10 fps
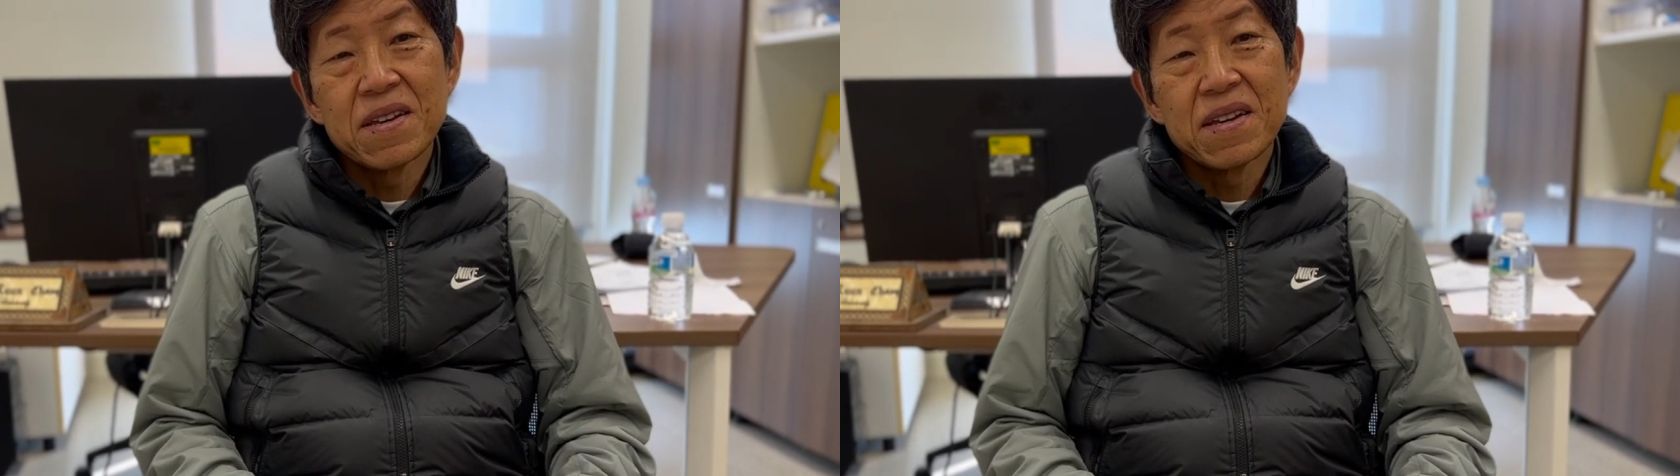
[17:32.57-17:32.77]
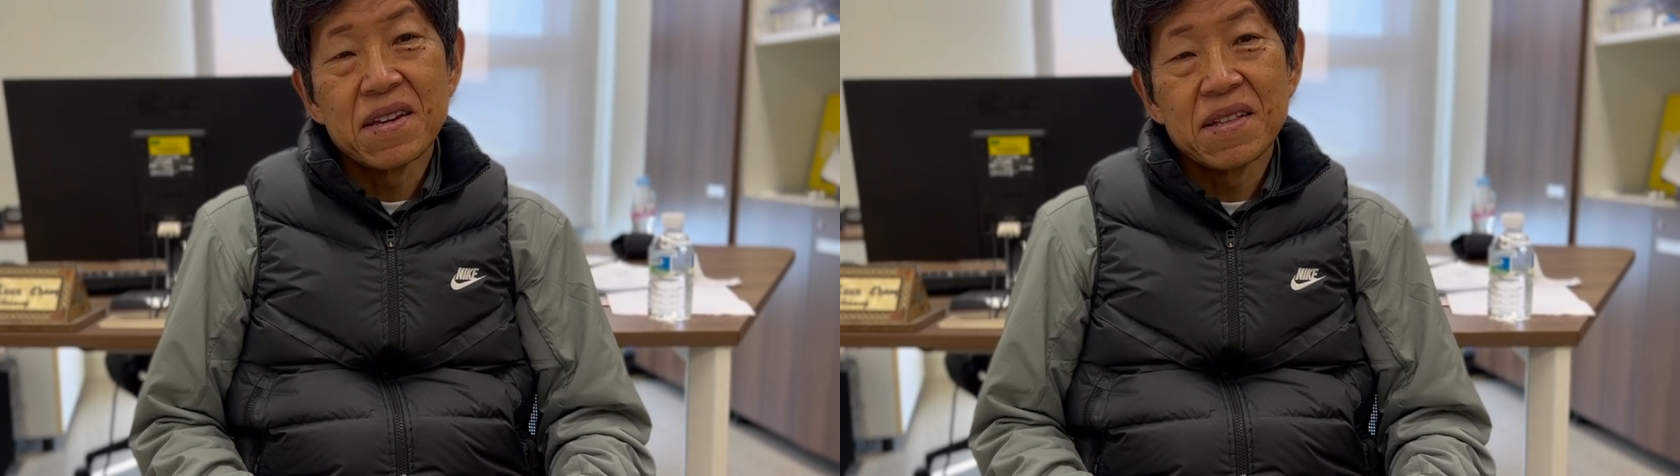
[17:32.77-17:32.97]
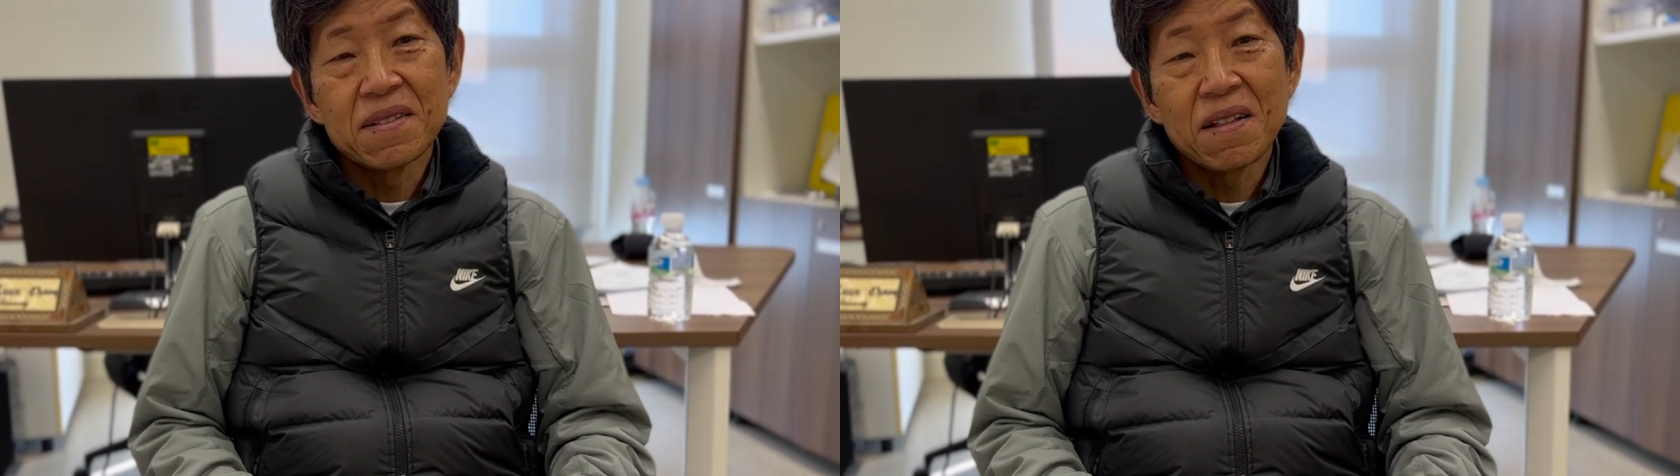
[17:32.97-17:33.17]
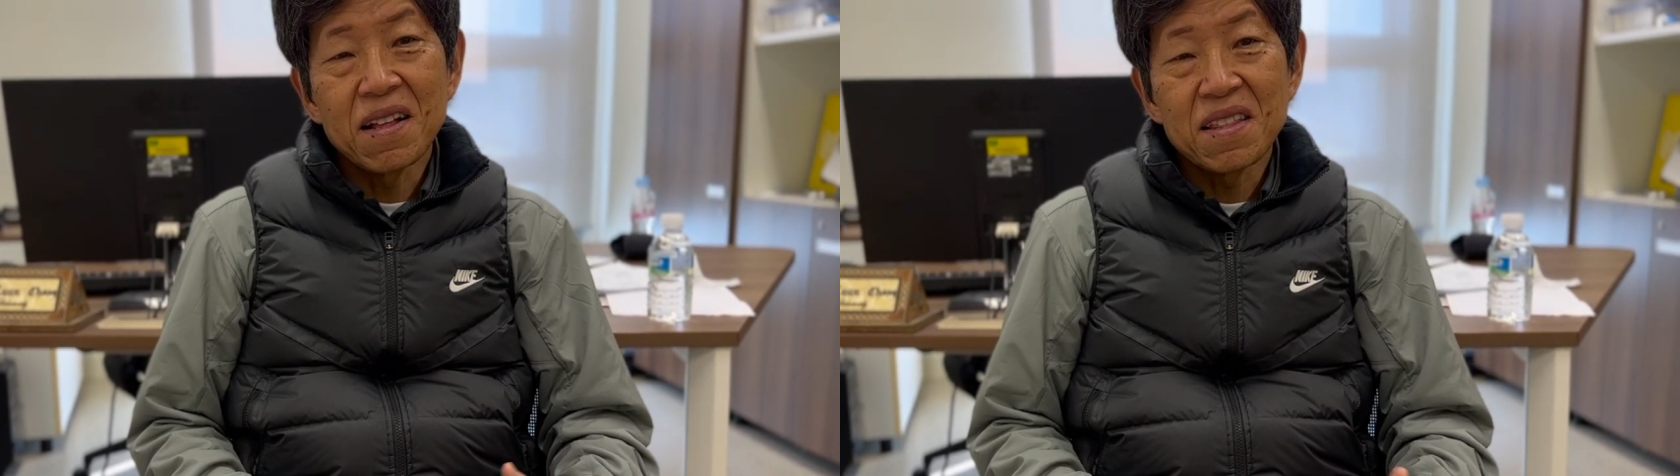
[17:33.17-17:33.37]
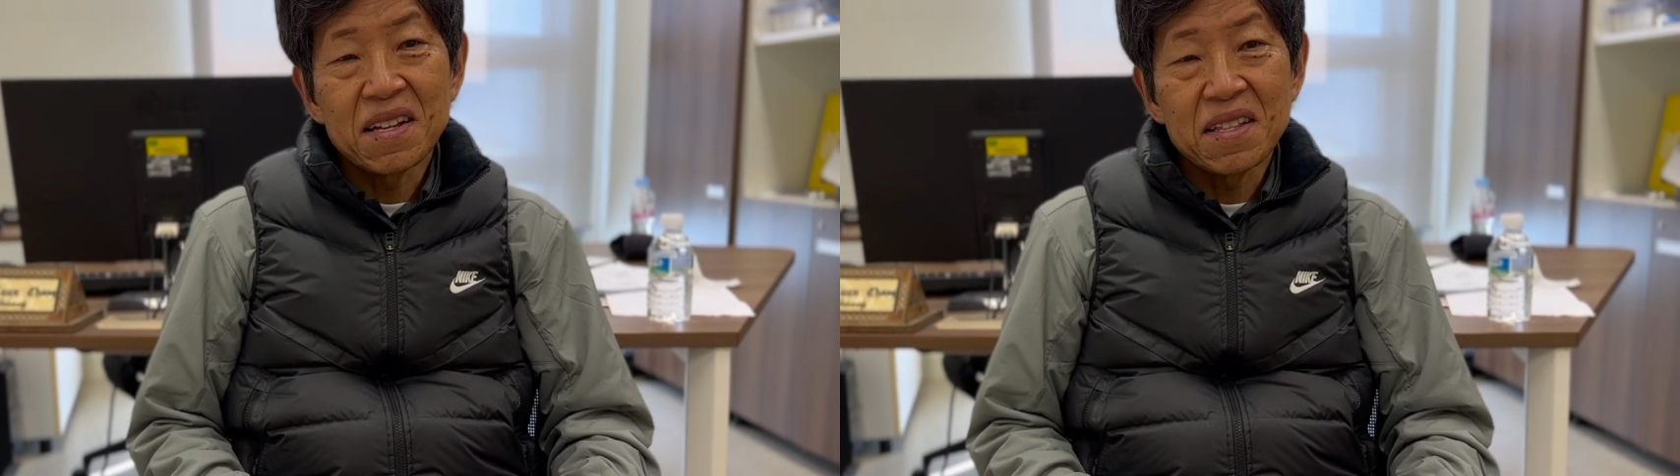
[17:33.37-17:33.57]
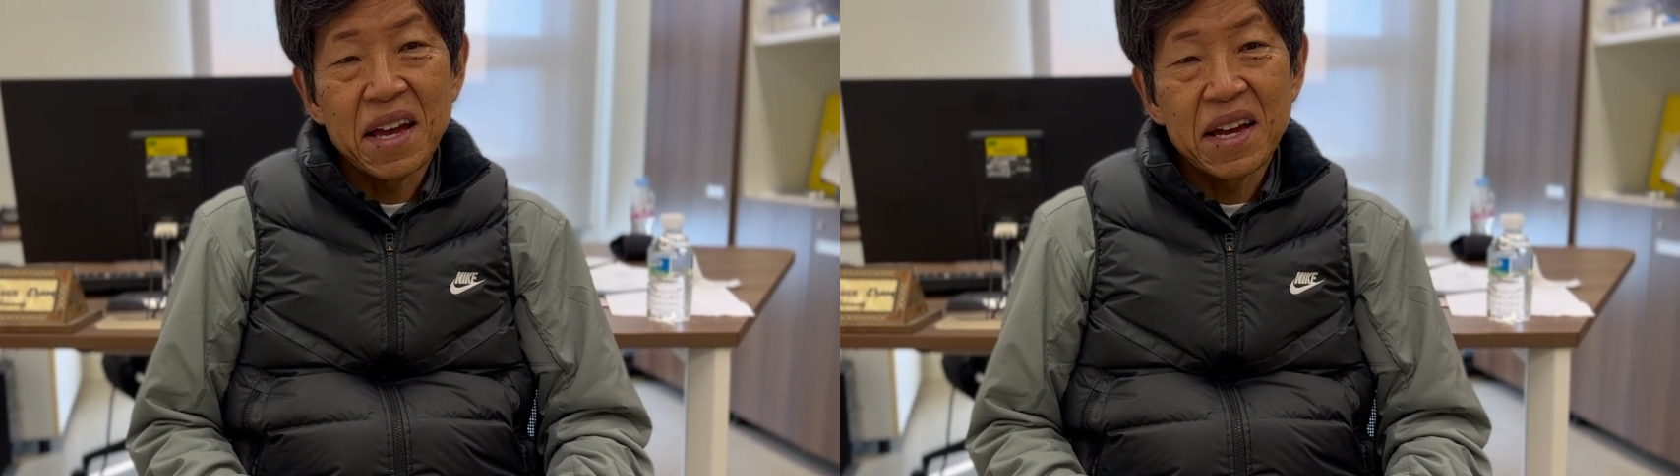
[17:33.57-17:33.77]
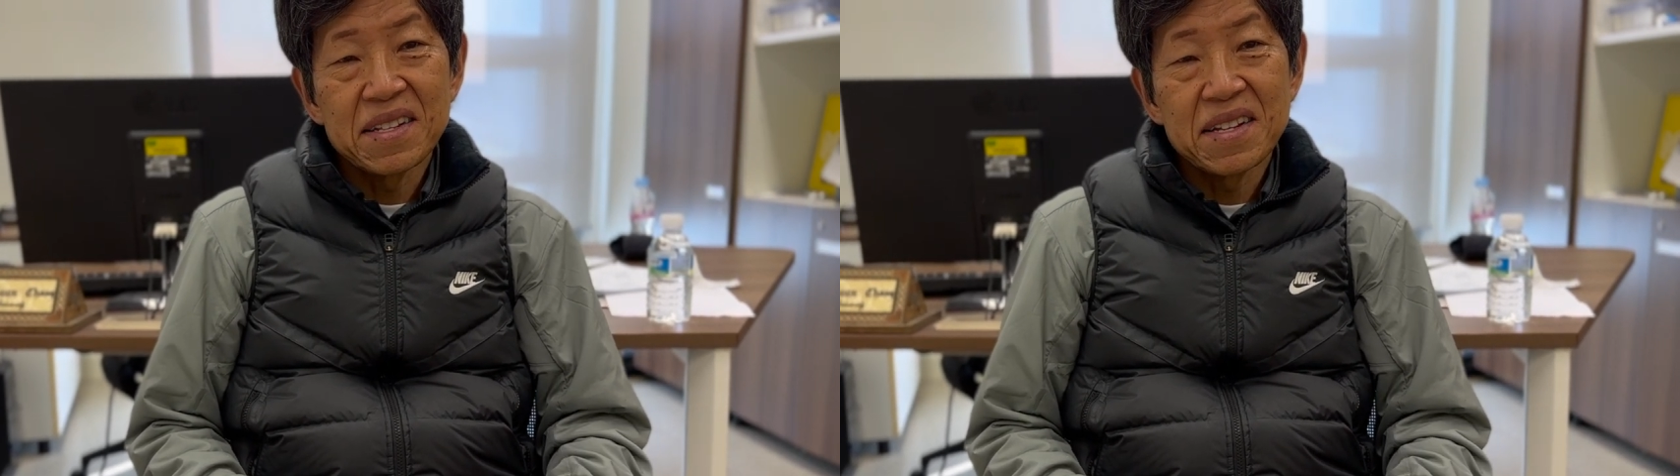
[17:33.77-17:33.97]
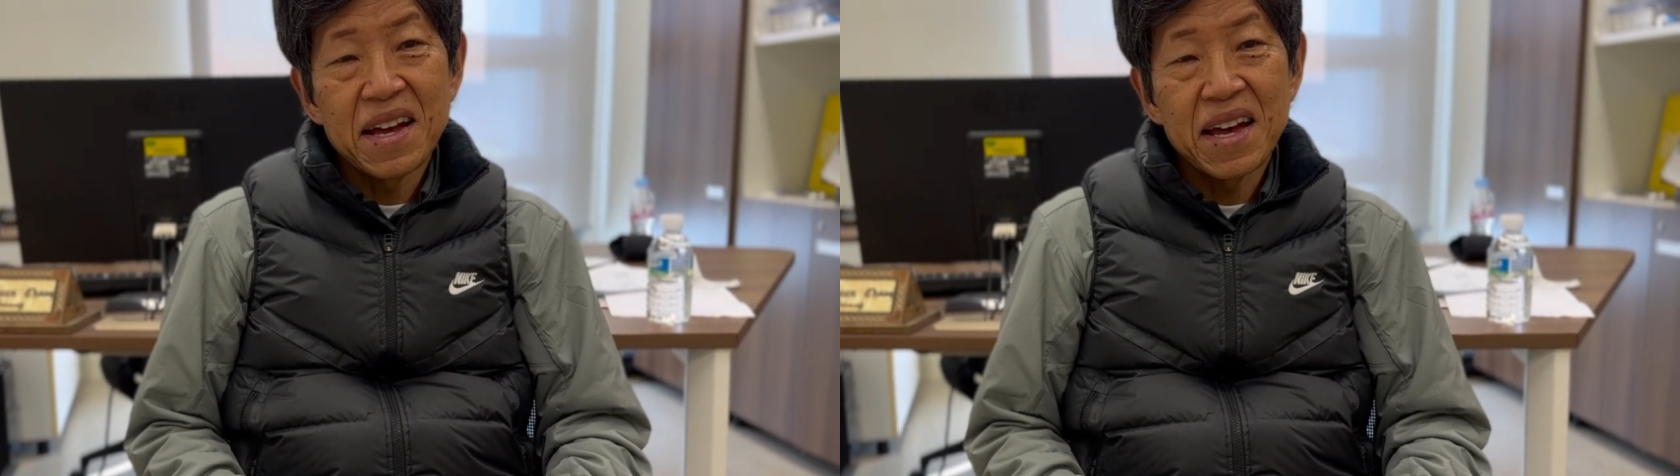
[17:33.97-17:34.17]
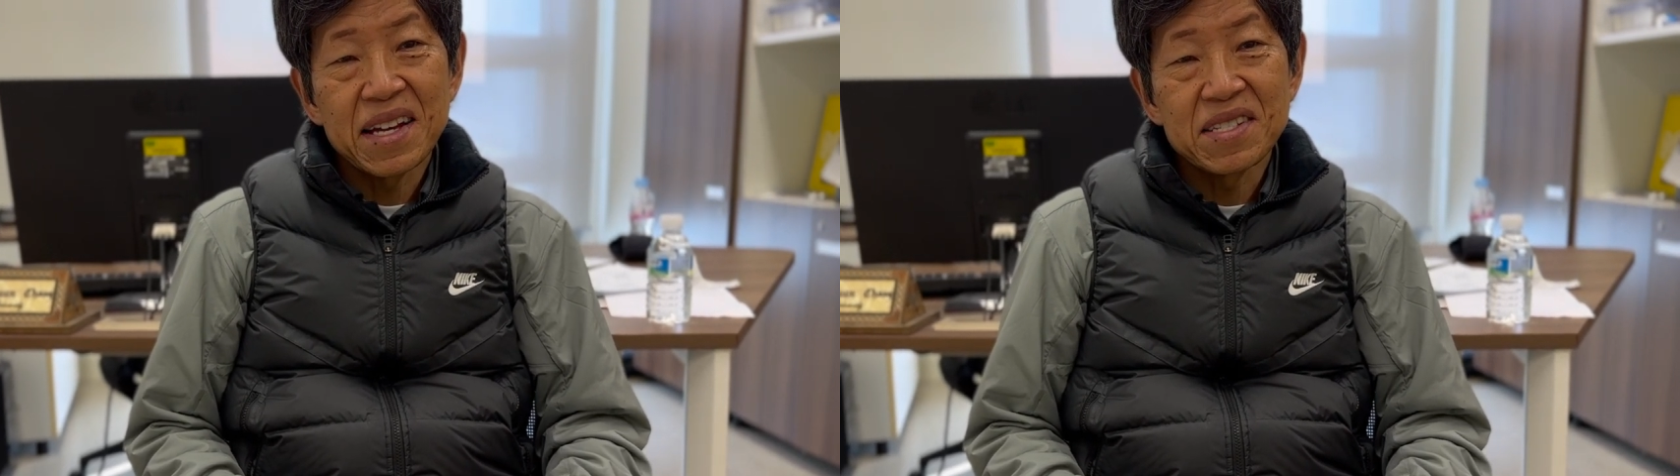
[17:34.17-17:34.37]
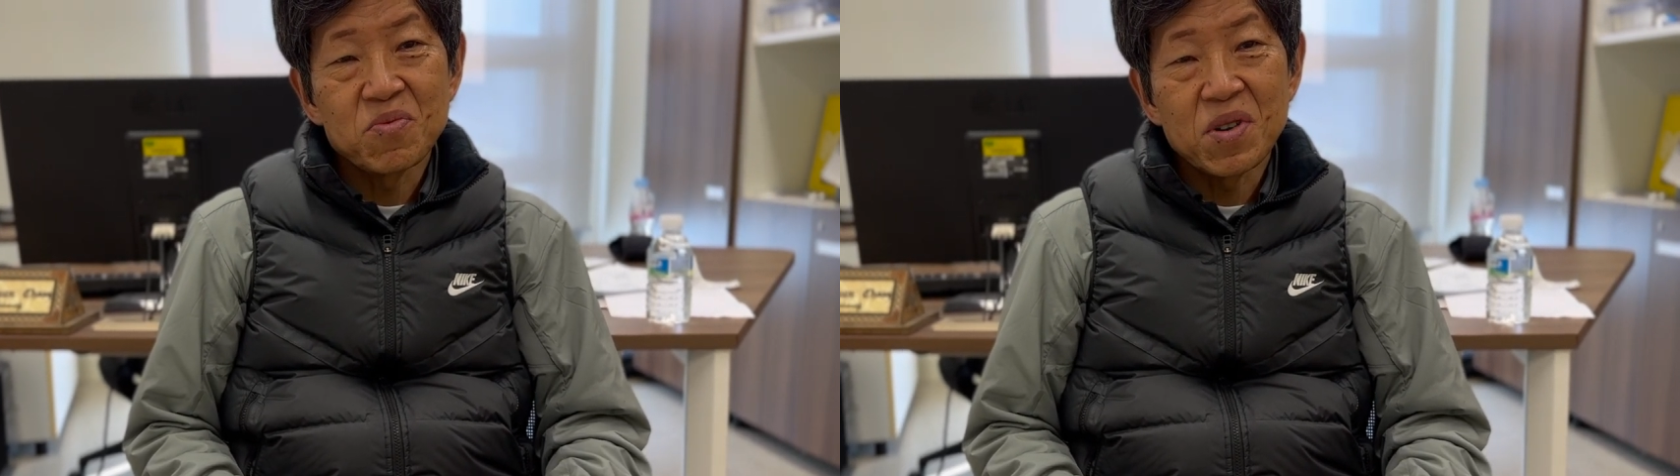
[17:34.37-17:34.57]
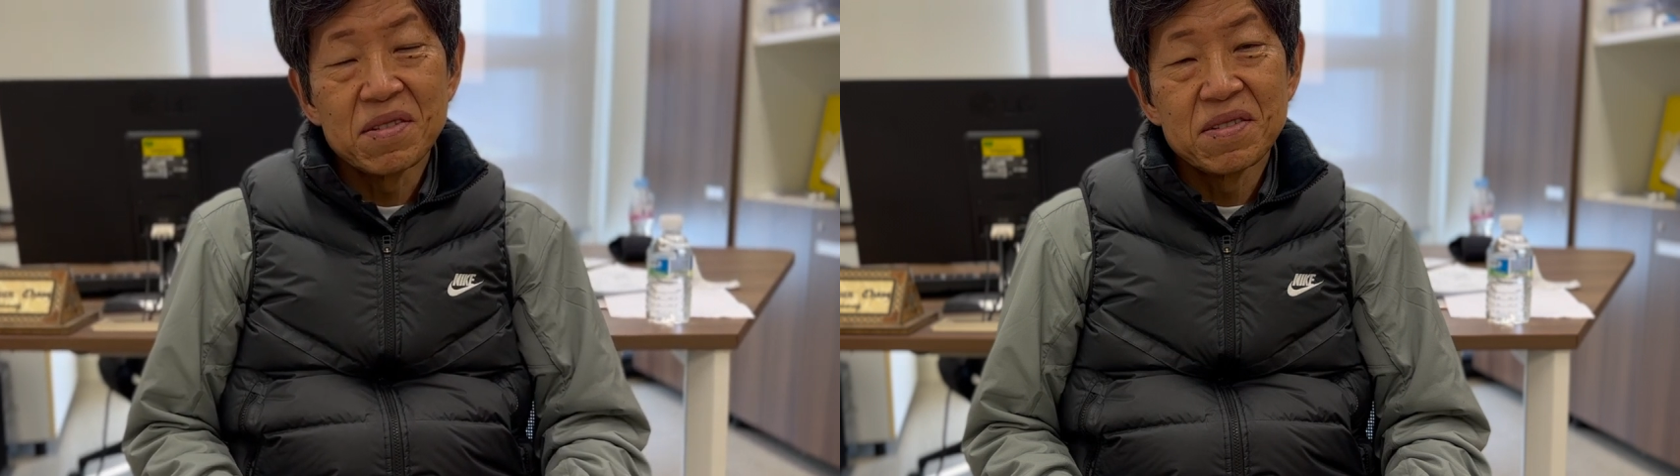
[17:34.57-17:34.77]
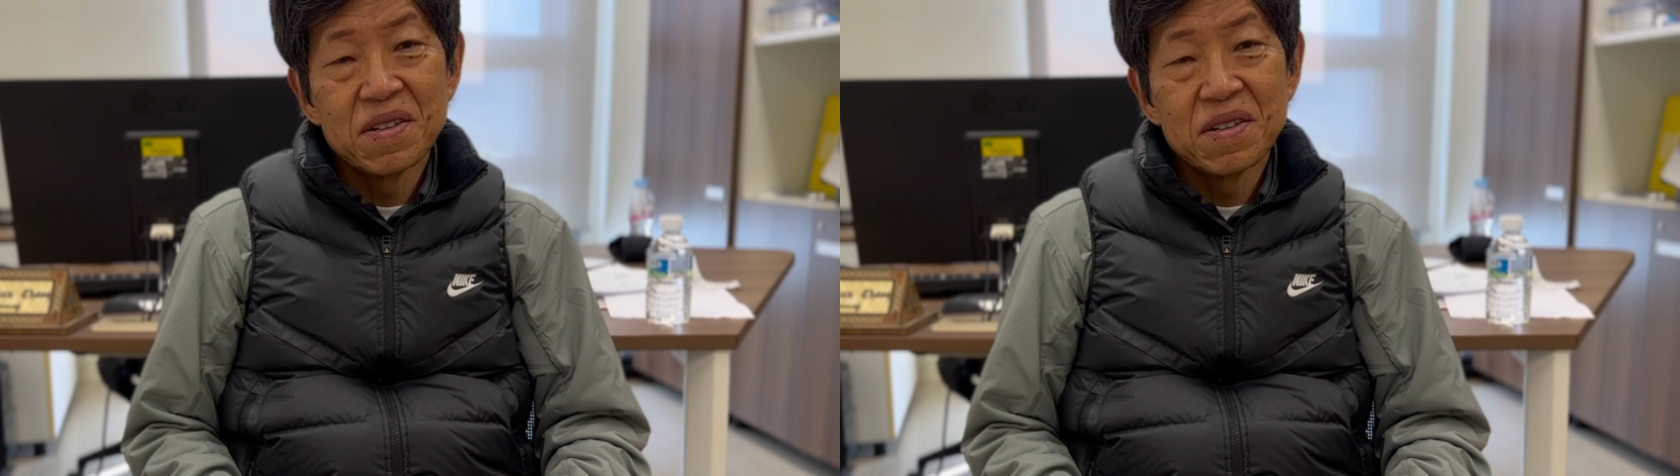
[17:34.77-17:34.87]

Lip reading: in La La Land as well.